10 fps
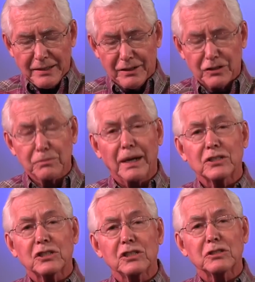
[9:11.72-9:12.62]
There's
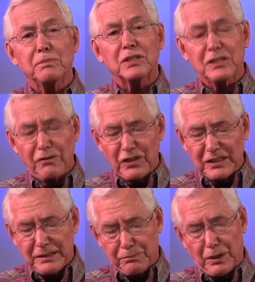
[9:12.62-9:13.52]
much to
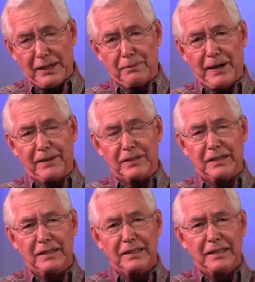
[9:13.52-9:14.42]
specifically pray about.
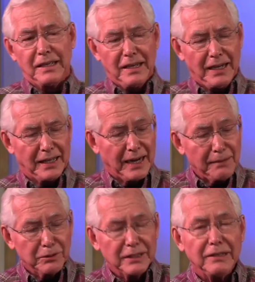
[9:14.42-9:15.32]
And I
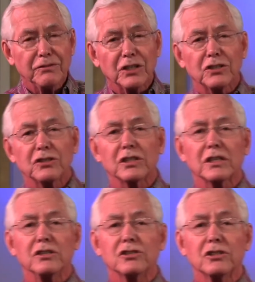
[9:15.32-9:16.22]
believe this is a
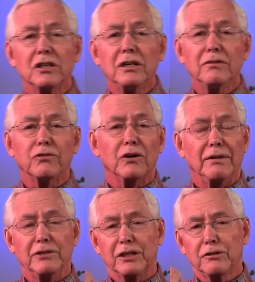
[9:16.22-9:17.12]
concern for
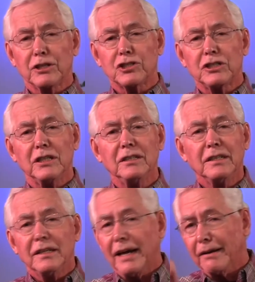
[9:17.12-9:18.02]
every Christian,
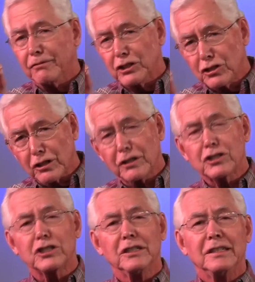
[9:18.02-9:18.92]
every
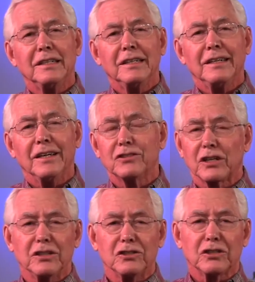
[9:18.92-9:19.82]
church. It's
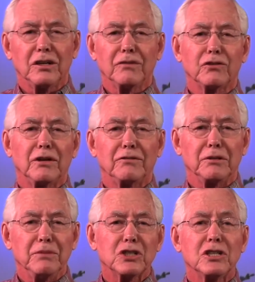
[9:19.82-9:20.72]
a concern for
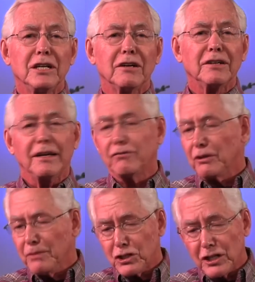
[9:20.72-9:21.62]
every
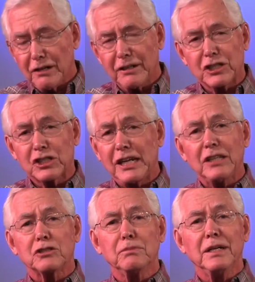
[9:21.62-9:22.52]
missionary
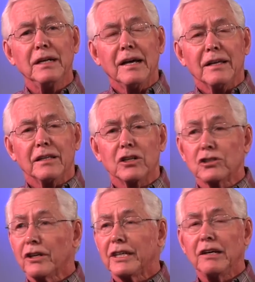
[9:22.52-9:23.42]
statesman that
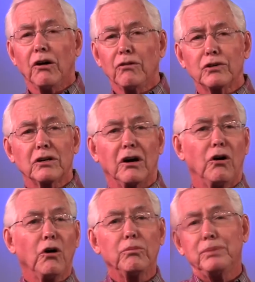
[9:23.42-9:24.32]
is looking over a
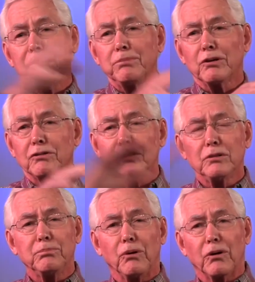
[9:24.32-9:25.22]
whole people
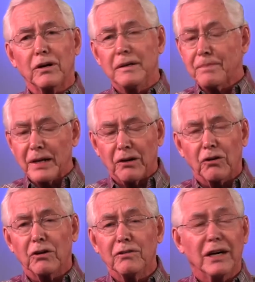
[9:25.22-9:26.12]
group or
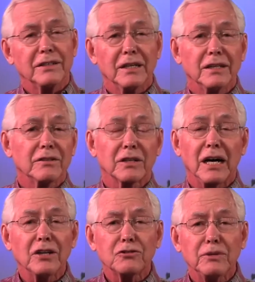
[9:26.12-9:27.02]
another
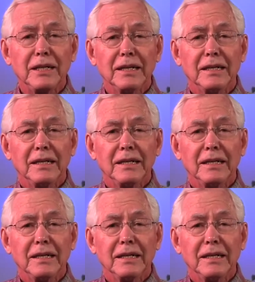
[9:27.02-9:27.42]
country.